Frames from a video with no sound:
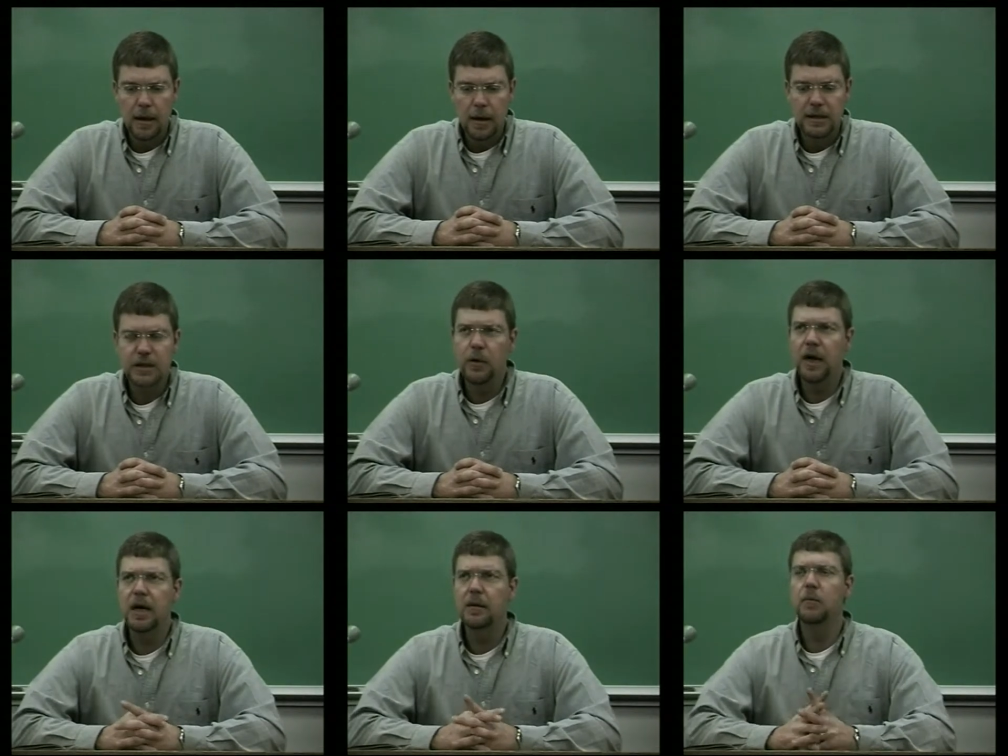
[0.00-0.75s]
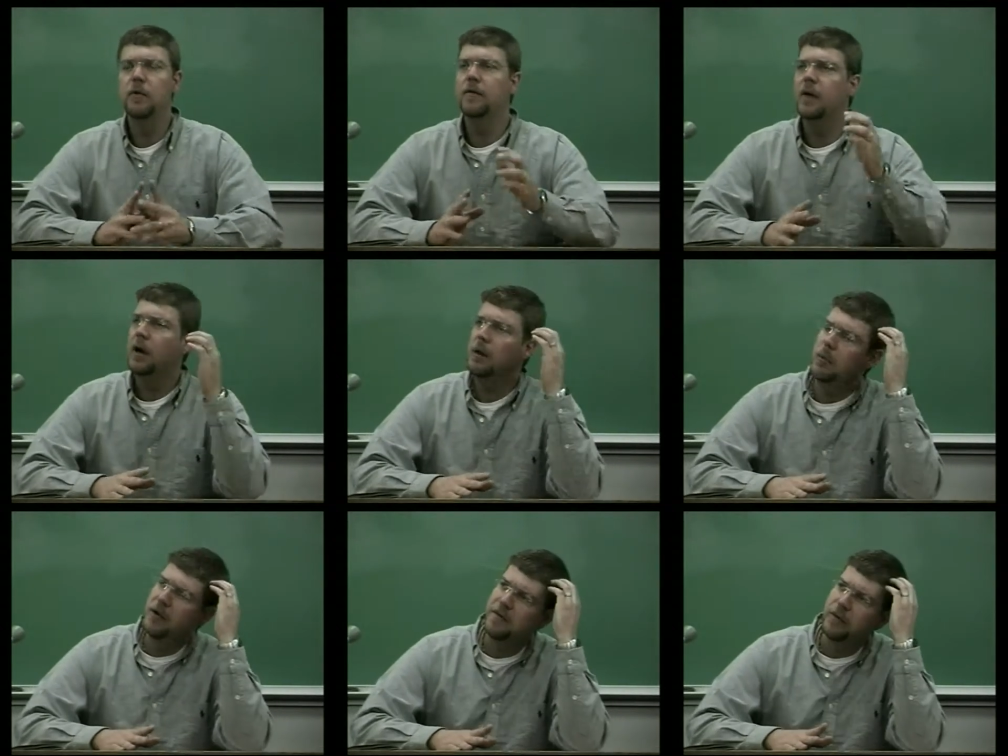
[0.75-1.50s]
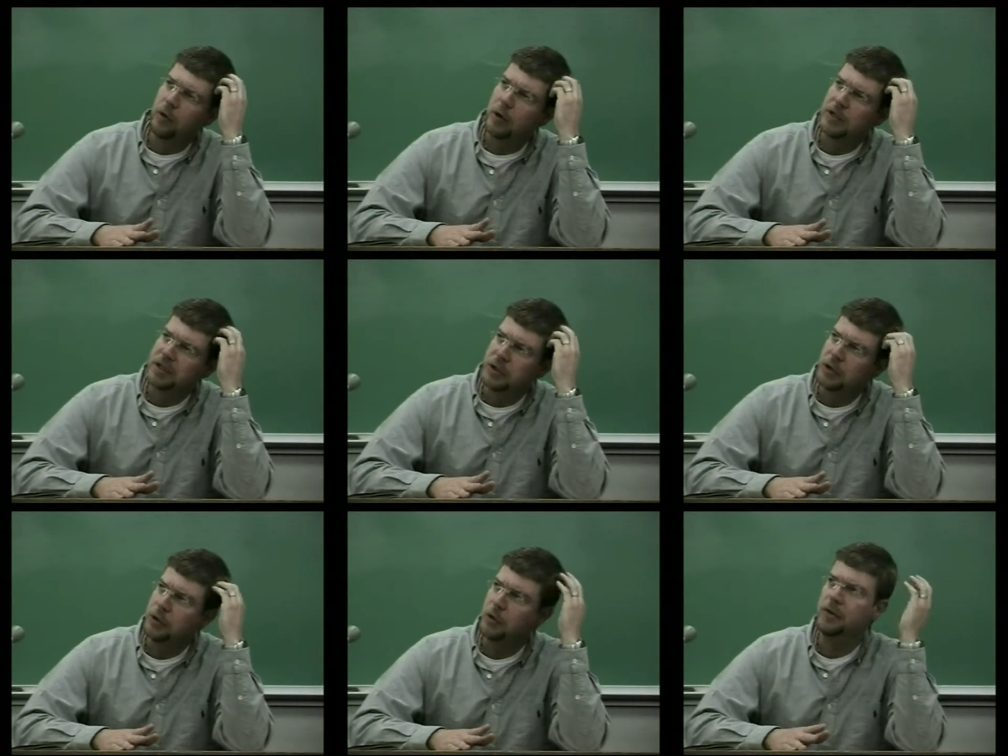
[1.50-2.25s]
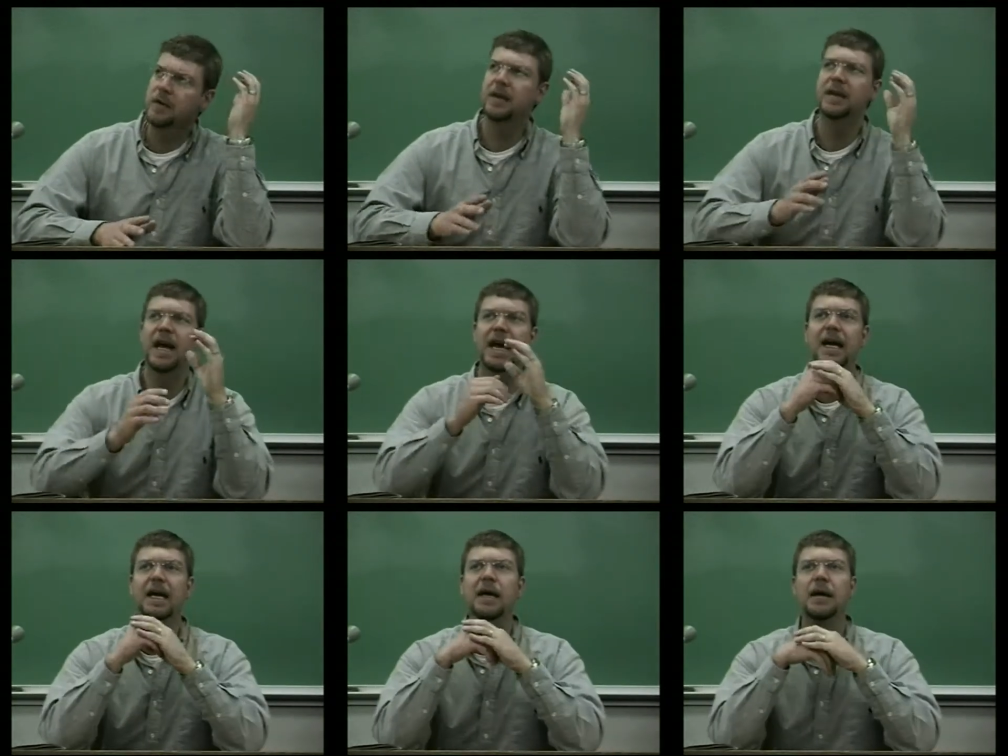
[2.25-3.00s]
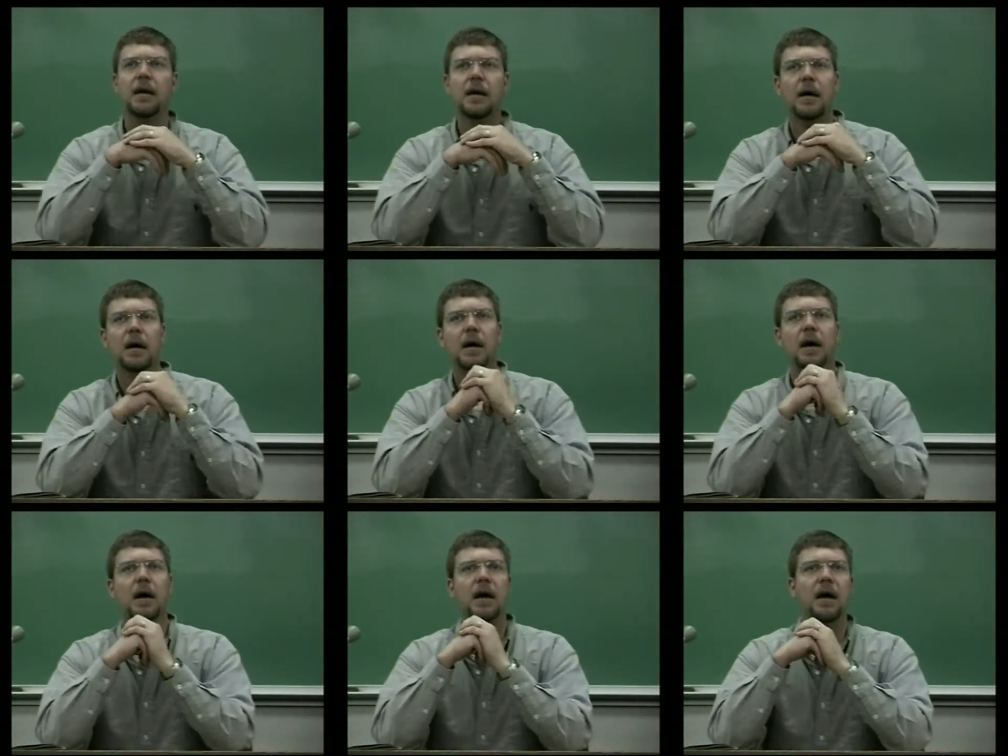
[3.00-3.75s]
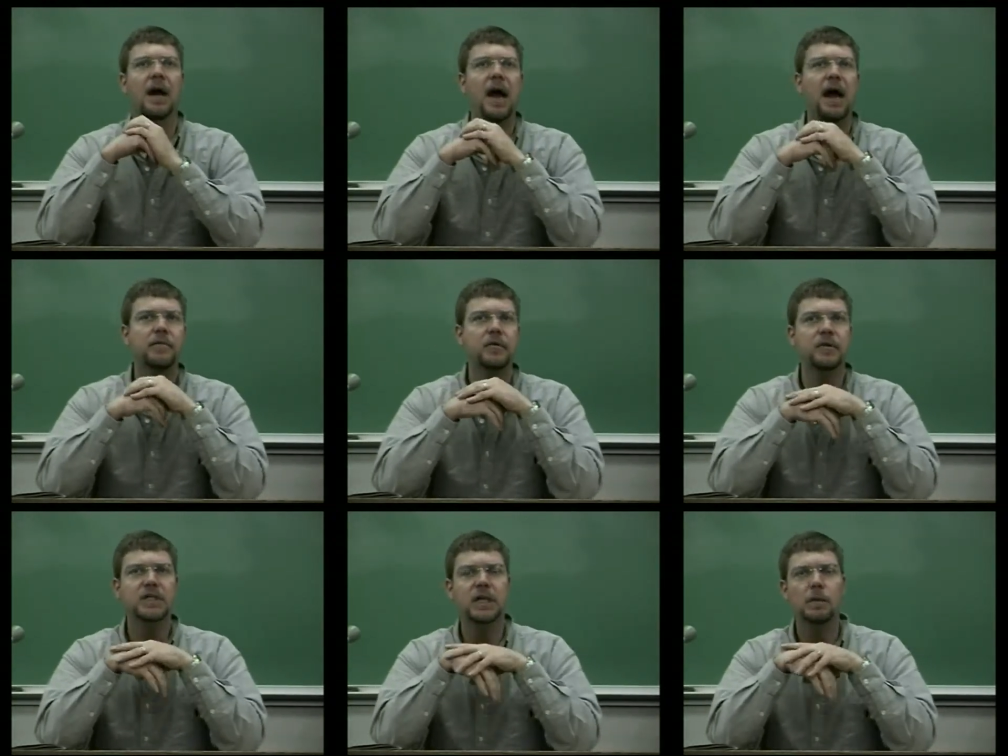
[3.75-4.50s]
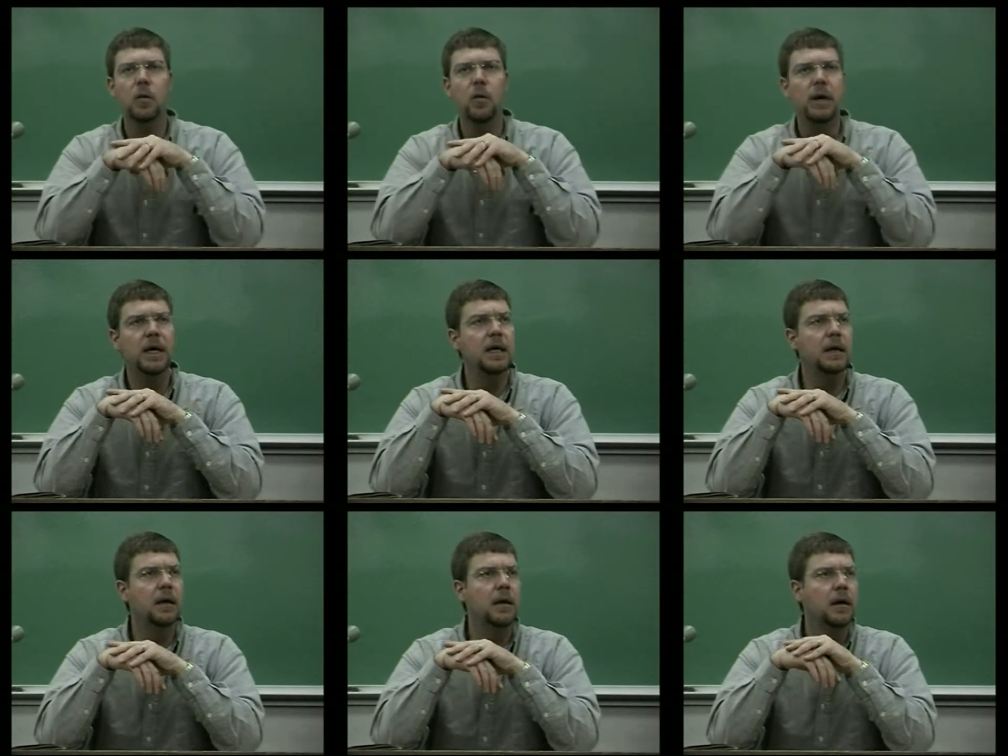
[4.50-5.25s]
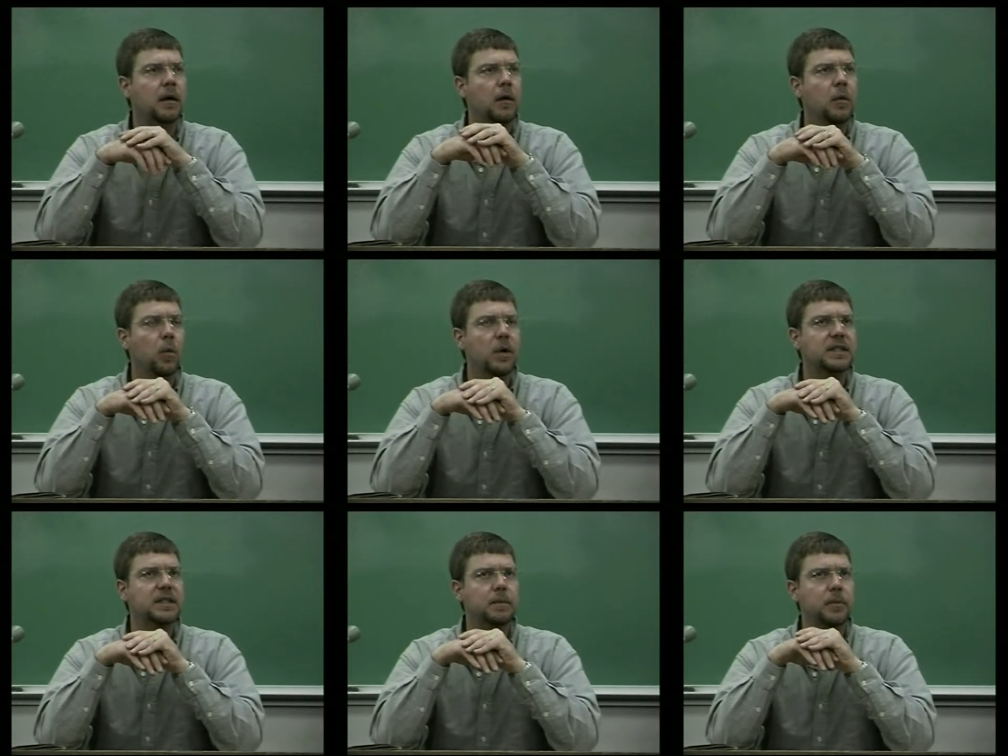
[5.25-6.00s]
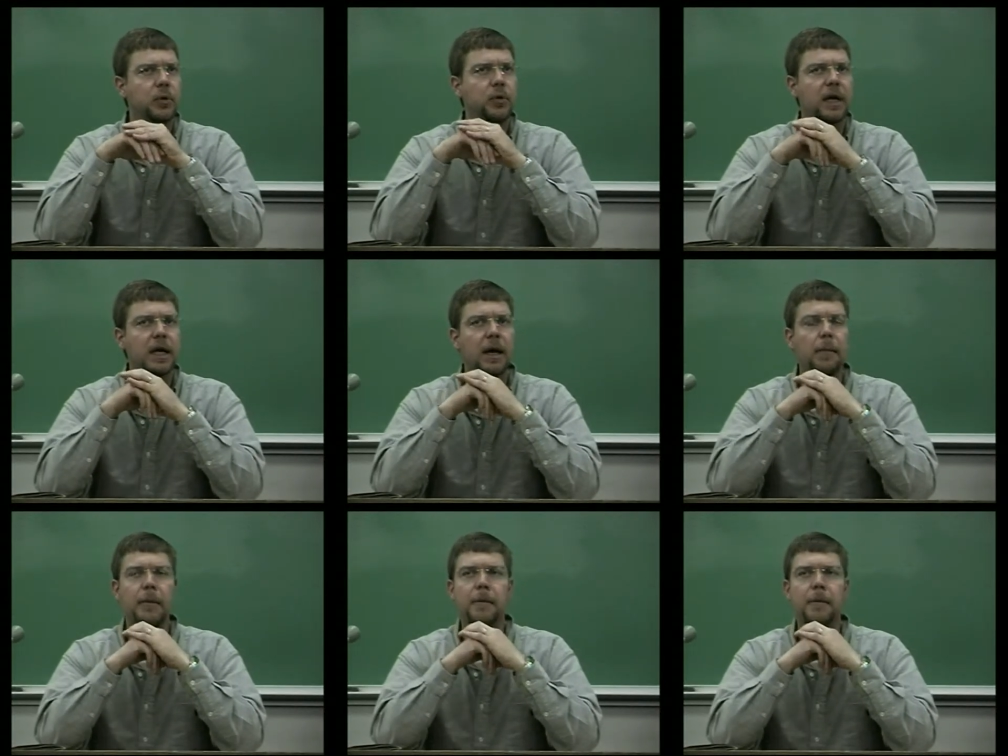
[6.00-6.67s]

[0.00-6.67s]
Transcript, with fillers: let's go ahead and move on and move forward to the day uh, after Tim Queen went to boot camp.